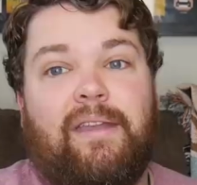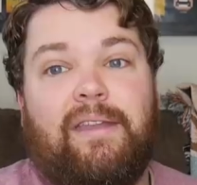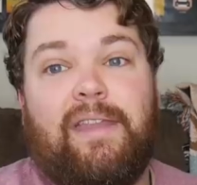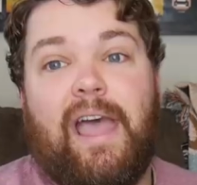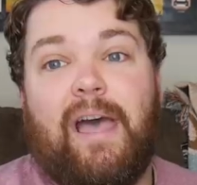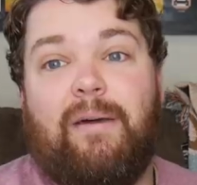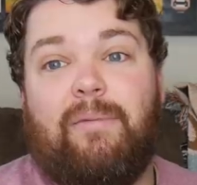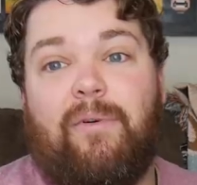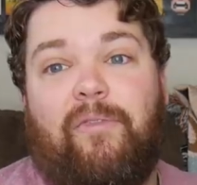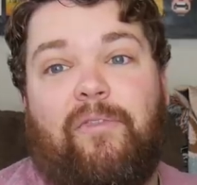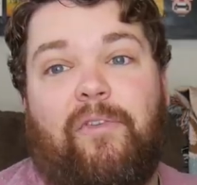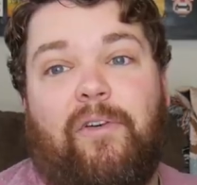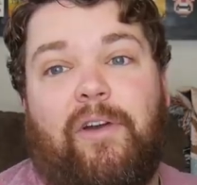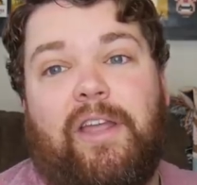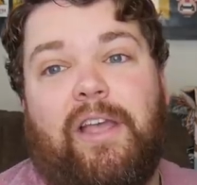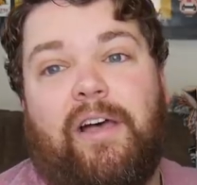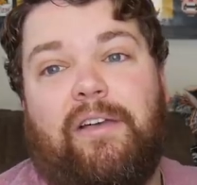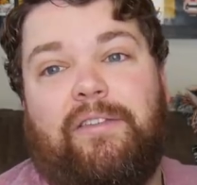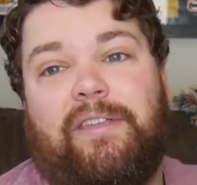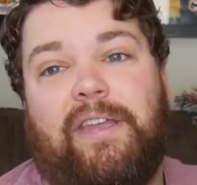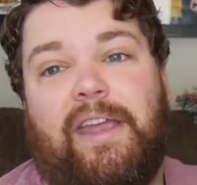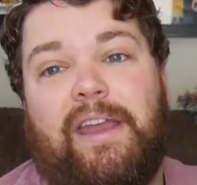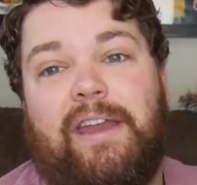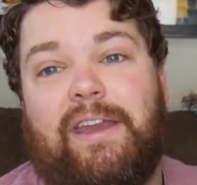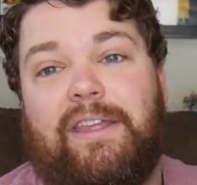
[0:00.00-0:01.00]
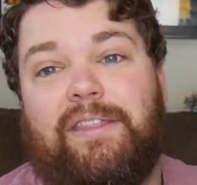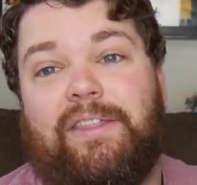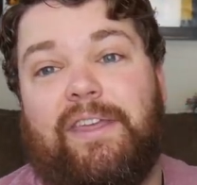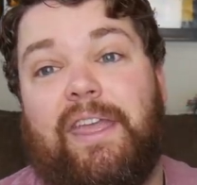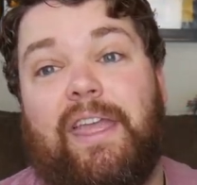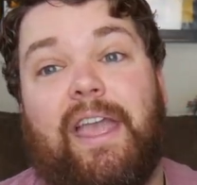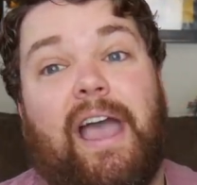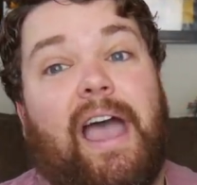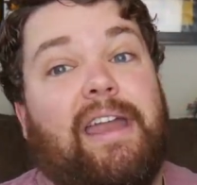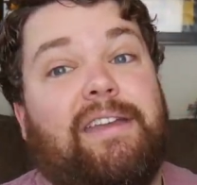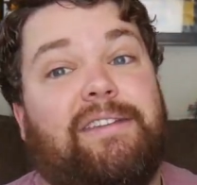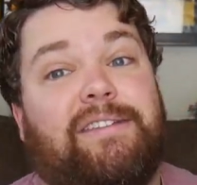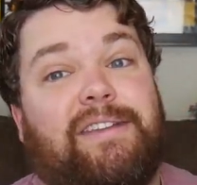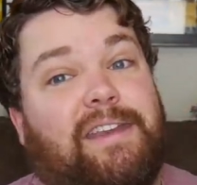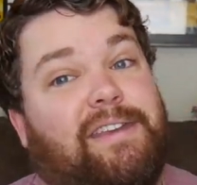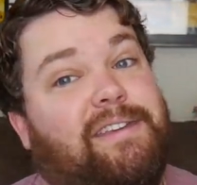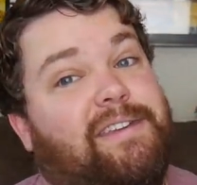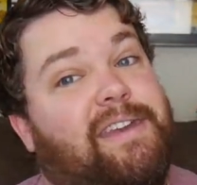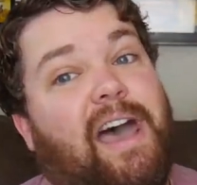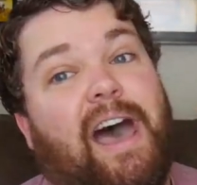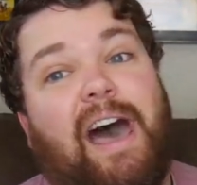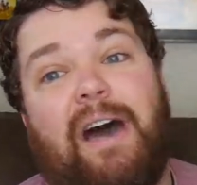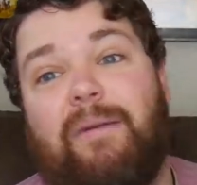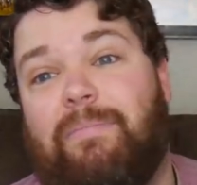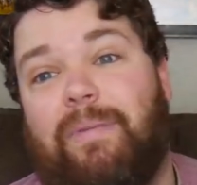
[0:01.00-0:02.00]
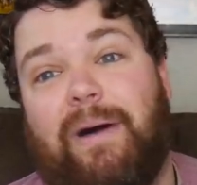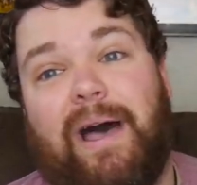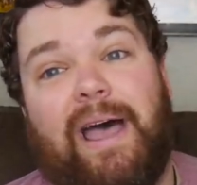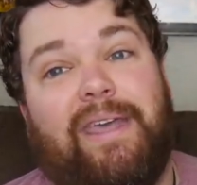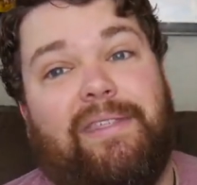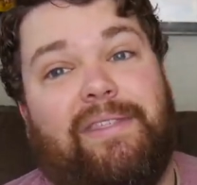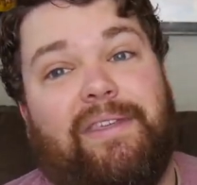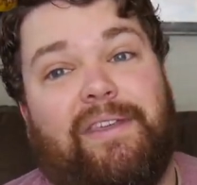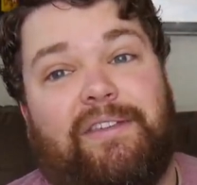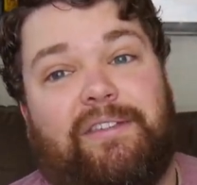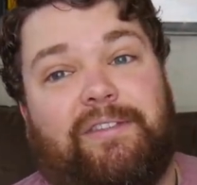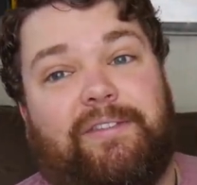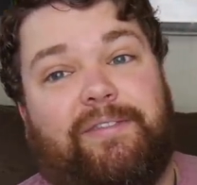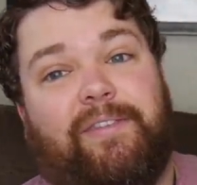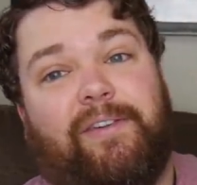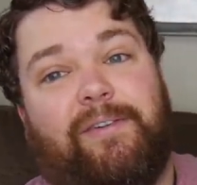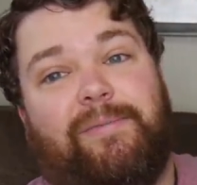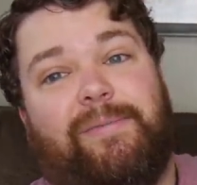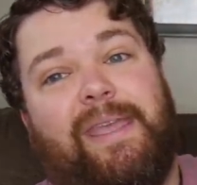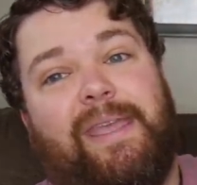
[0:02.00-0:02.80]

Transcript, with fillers: Now, before y'all say anything, I did not buy this for